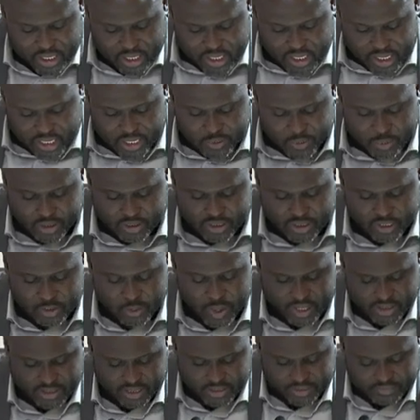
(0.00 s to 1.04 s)
he was
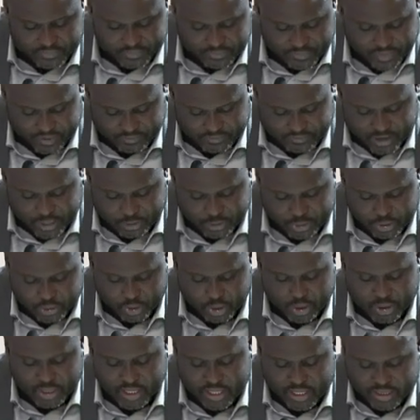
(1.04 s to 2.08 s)
requesting. If I should
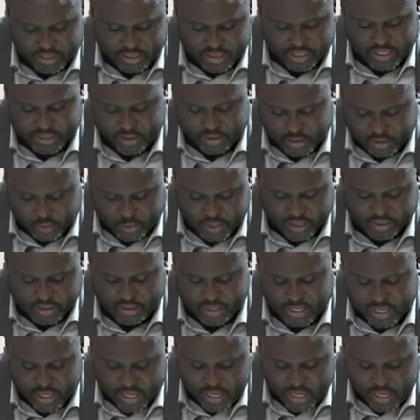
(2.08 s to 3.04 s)
honor his request,